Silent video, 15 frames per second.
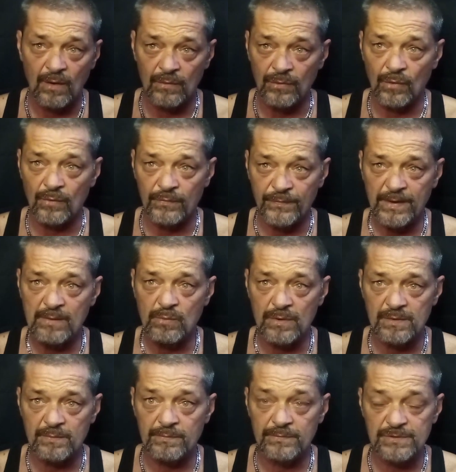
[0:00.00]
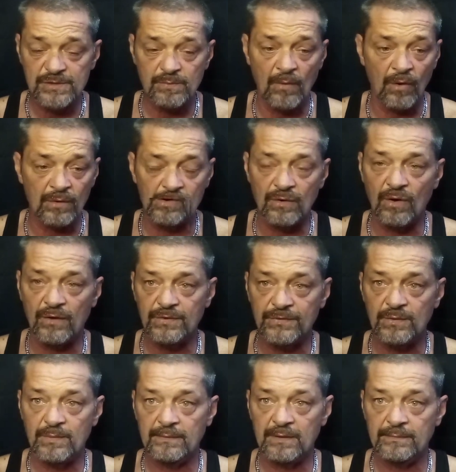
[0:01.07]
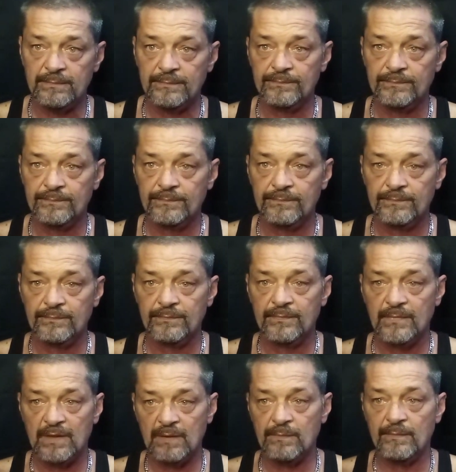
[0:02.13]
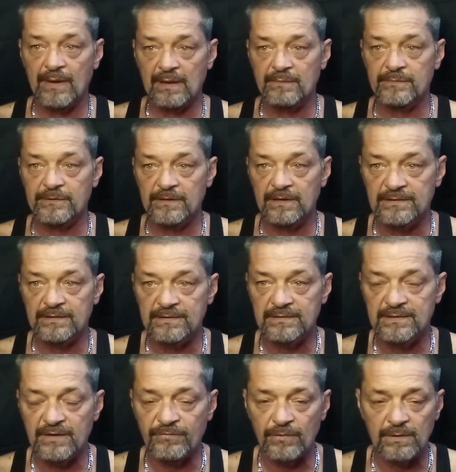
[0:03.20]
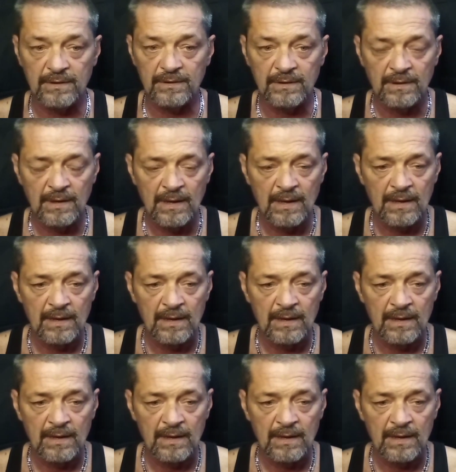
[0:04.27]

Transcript: Although if he would have smarted off to me, it might have ended differently.